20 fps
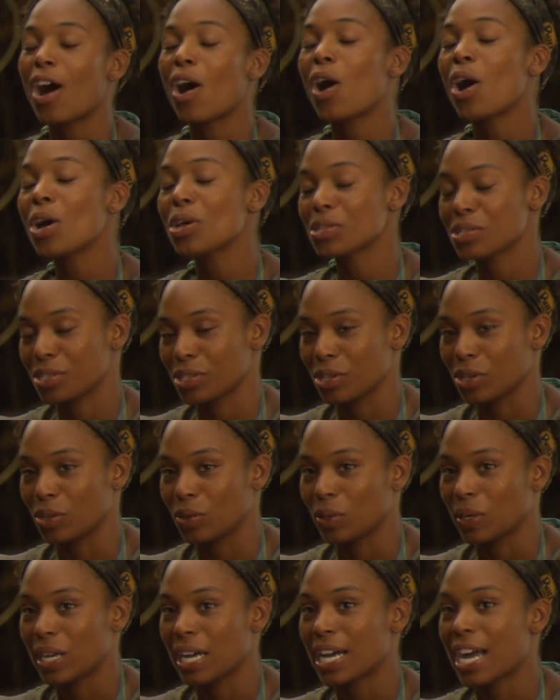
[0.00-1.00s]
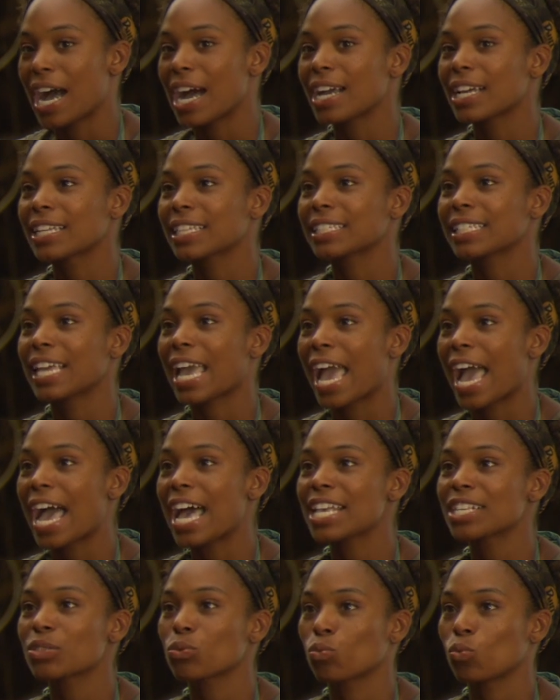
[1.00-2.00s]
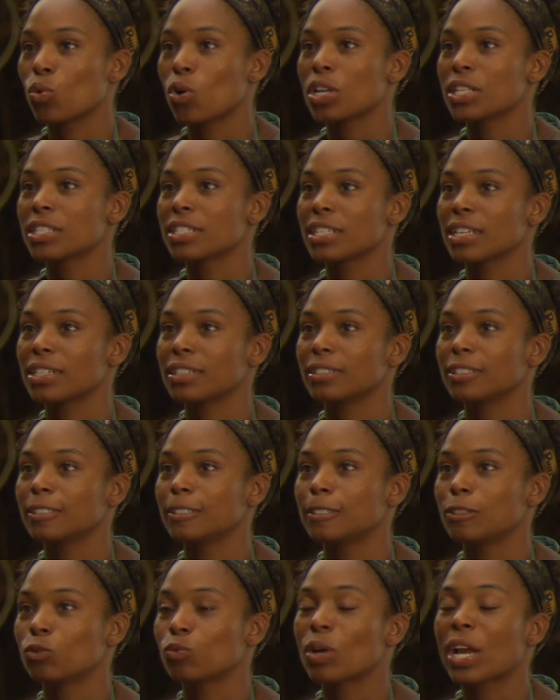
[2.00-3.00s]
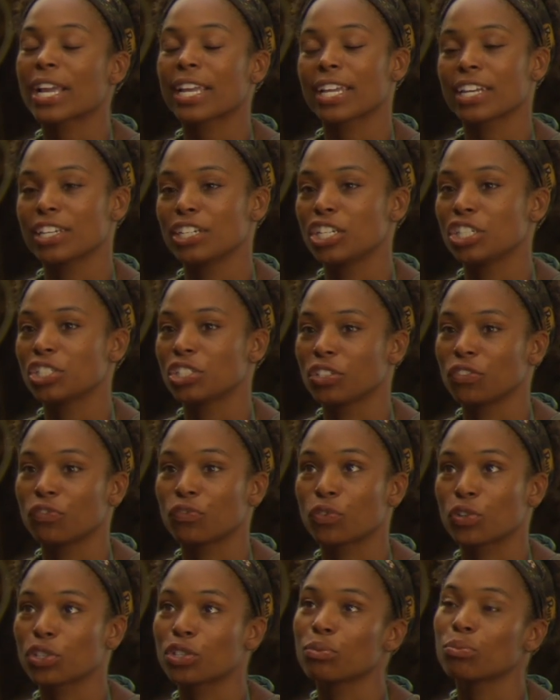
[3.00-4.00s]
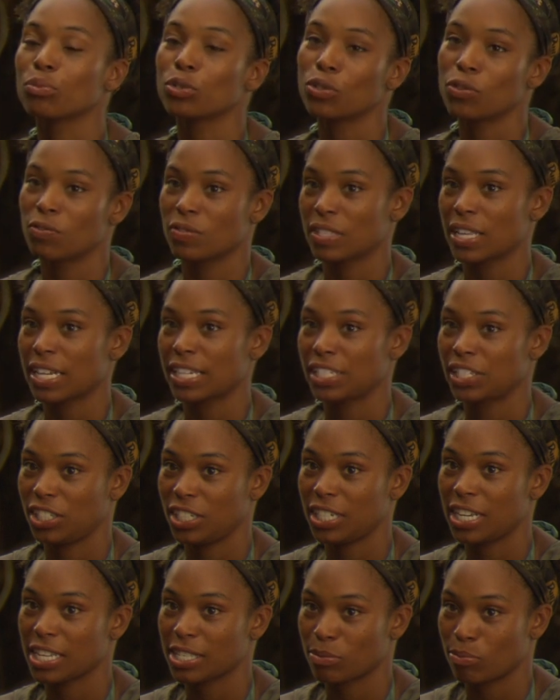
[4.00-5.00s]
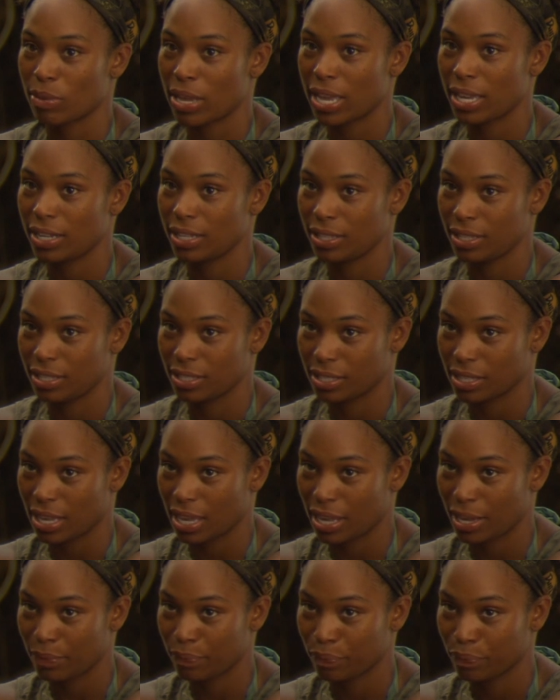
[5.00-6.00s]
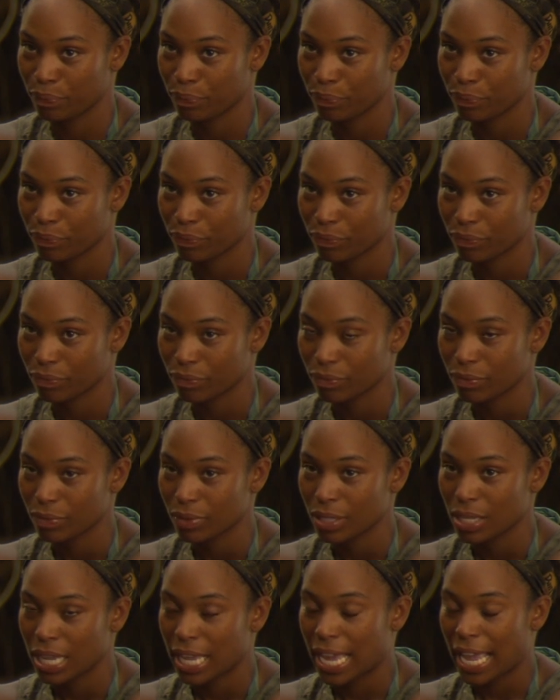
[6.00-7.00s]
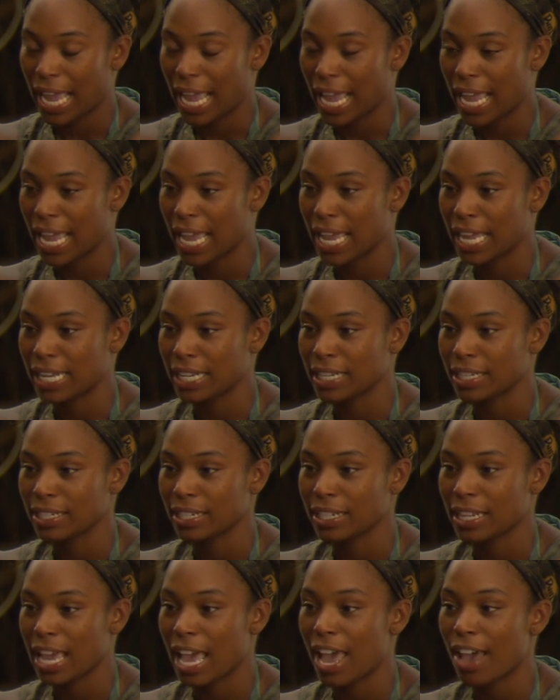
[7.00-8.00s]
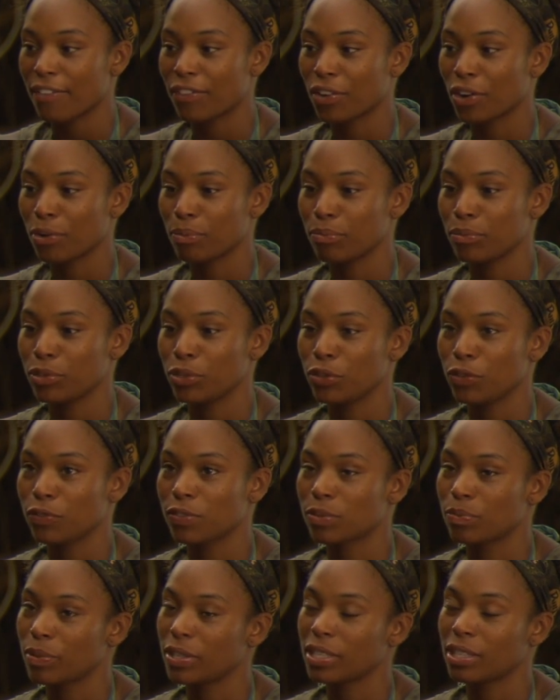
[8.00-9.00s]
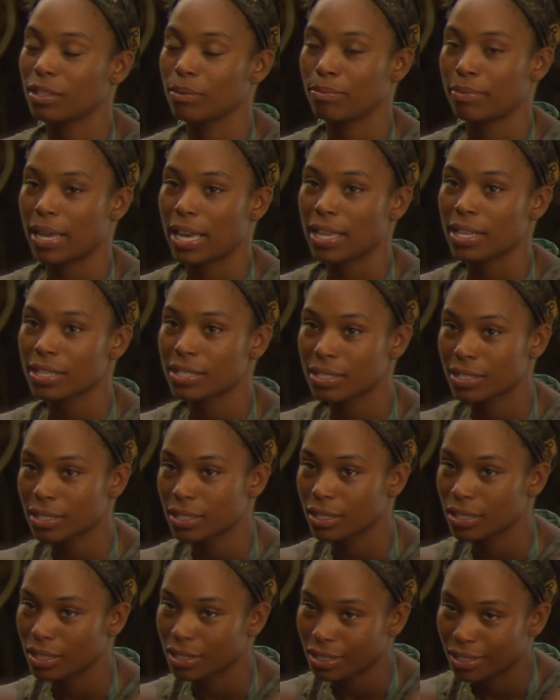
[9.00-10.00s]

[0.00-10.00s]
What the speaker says: Also, Kass wants recognition for the moves that she has made in this game. And have her moves been the best?